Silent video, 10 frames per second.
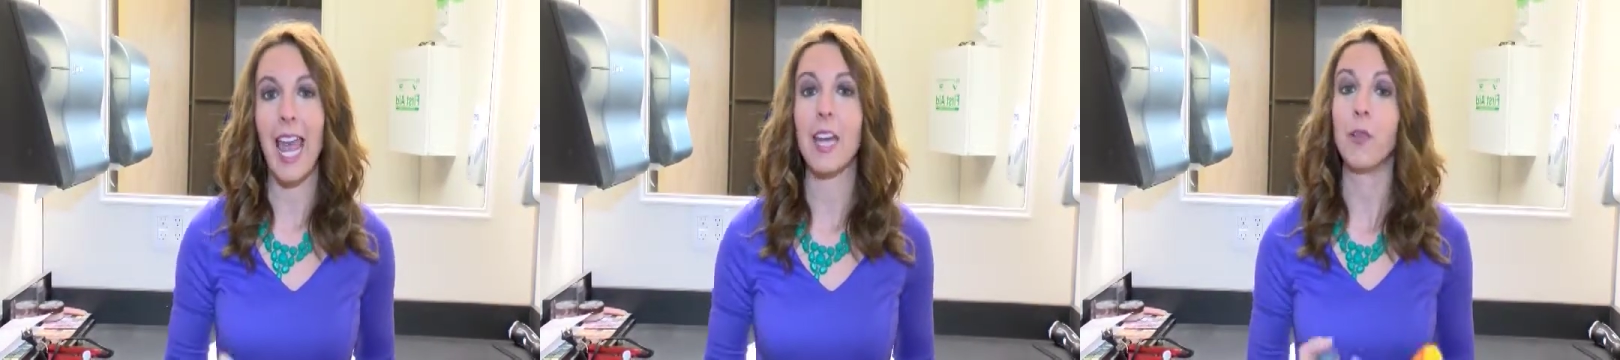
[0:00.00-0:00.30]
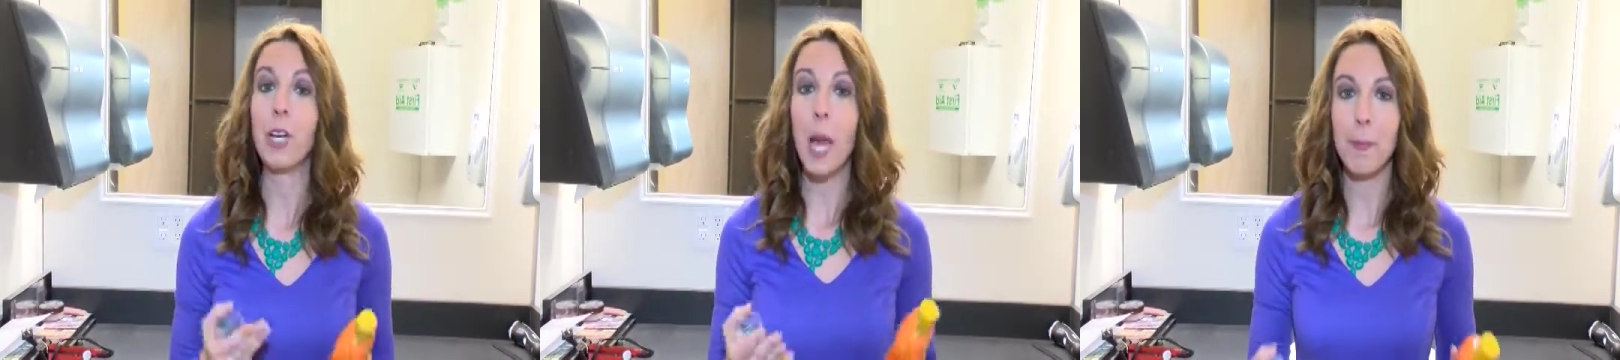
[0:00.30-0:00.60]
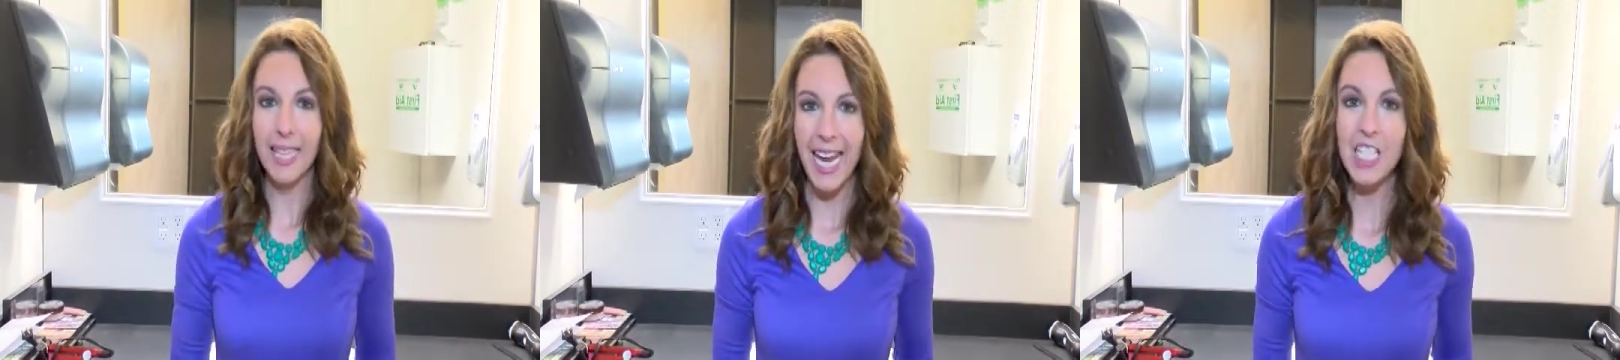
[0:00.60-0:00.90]
and
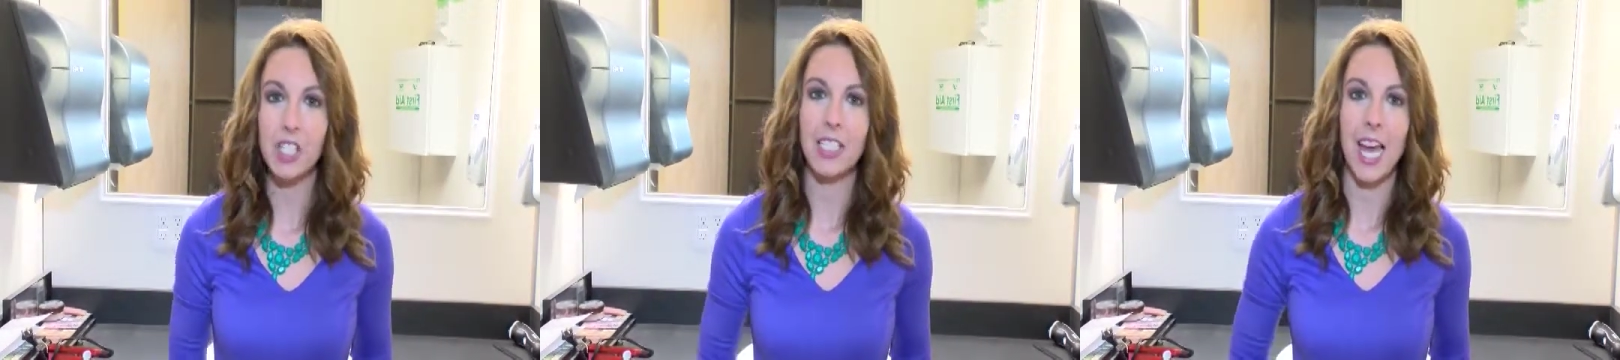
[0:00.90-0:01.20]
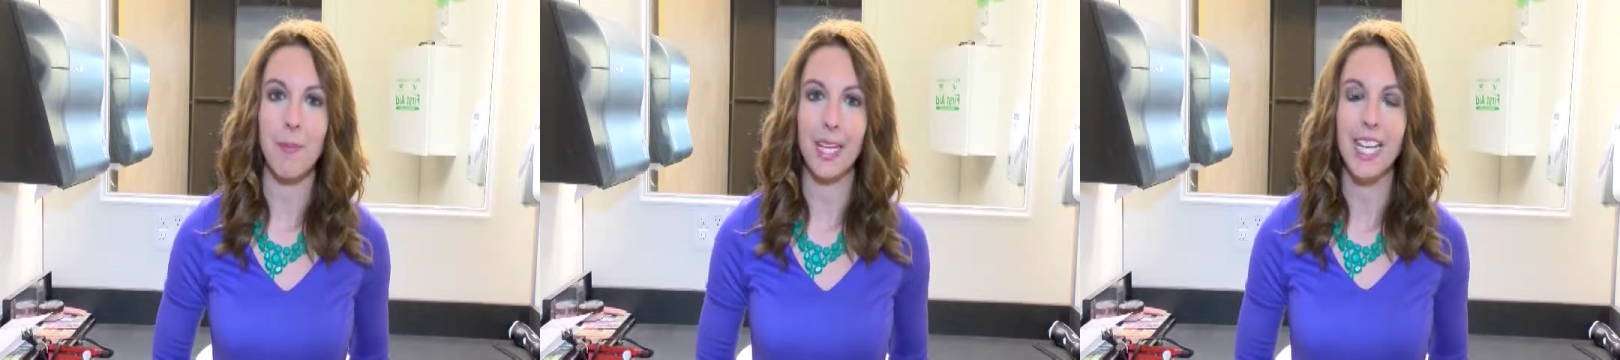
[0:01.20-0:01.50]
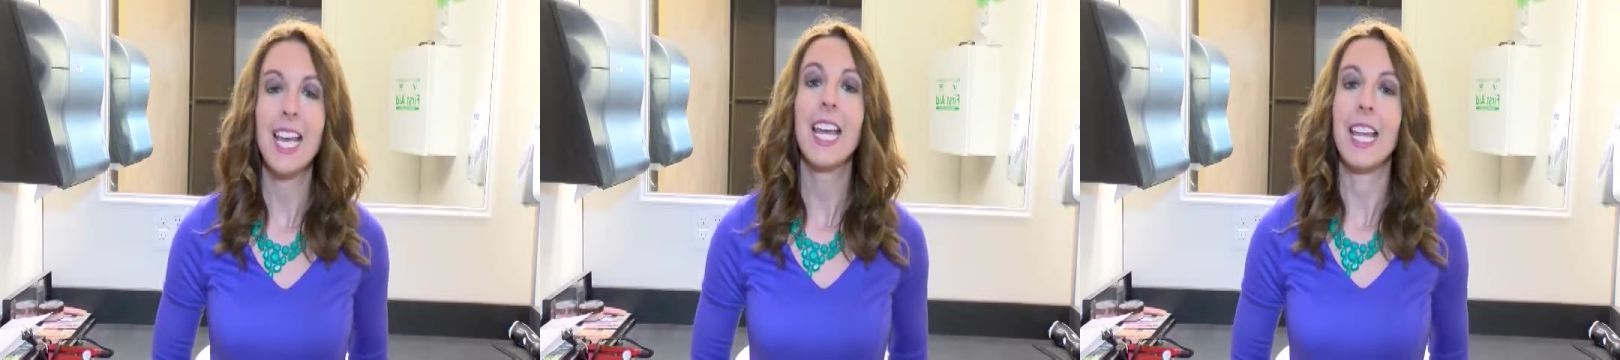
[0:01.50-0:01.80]
reapplication timing
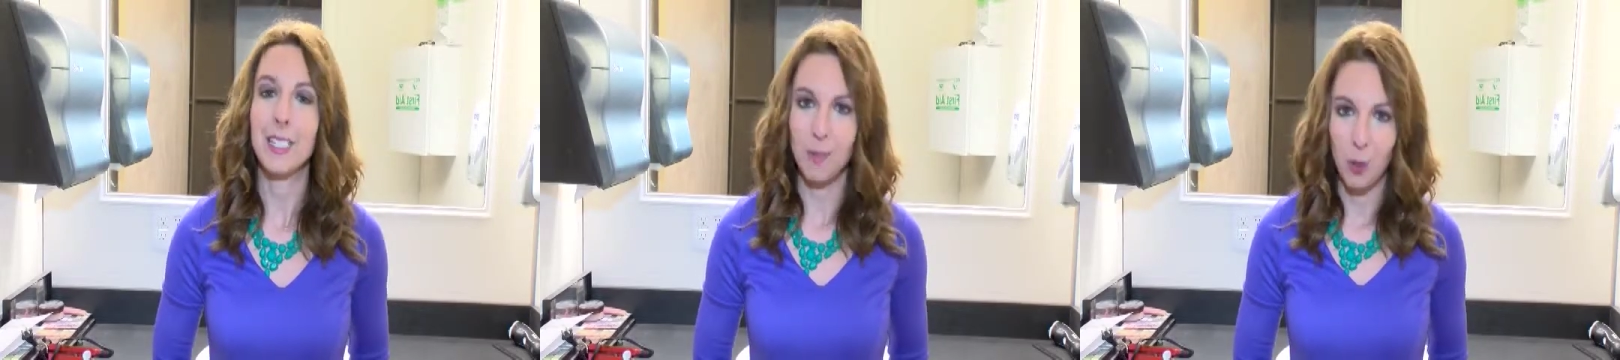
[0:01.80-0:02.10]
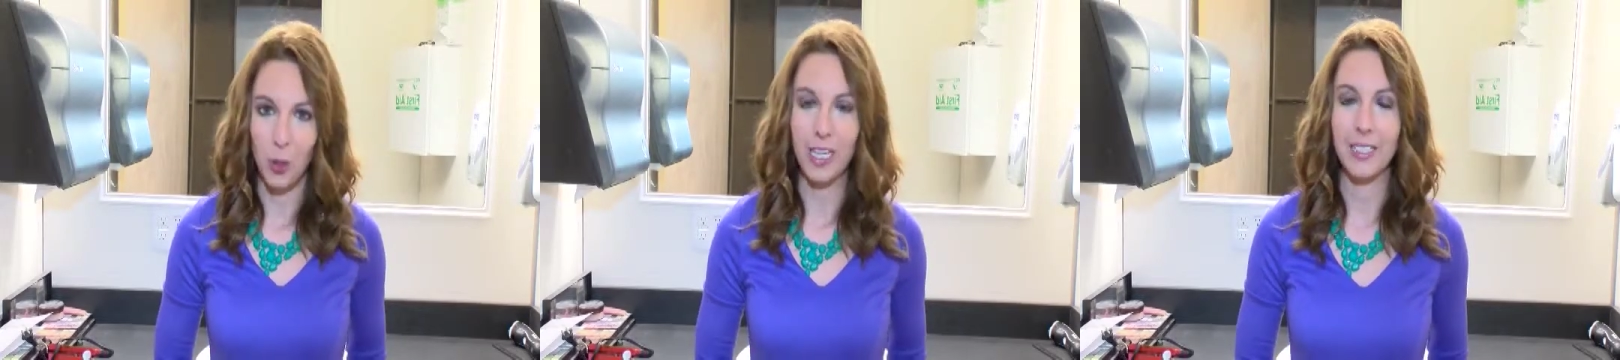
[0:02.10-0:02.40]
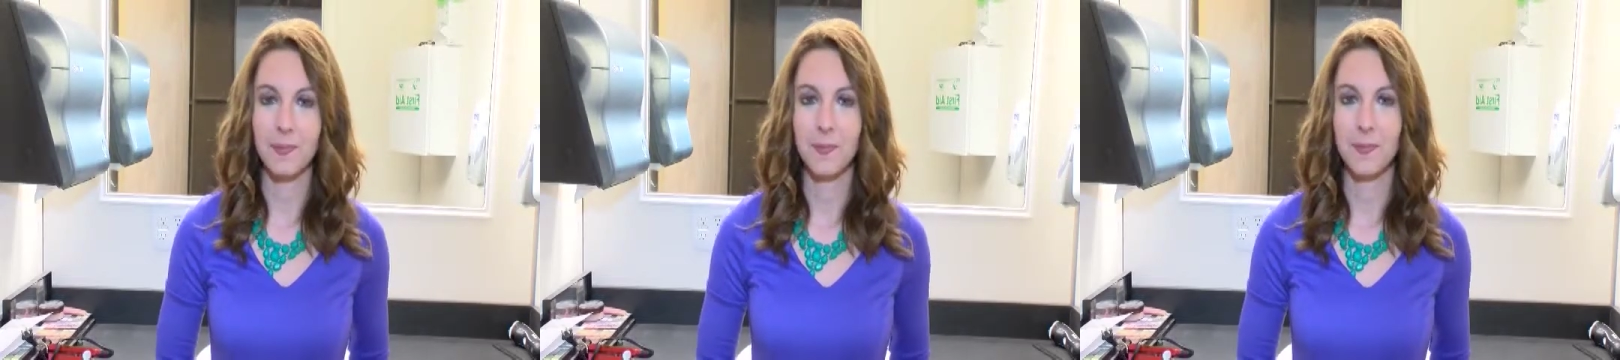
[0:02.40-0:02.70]
is important.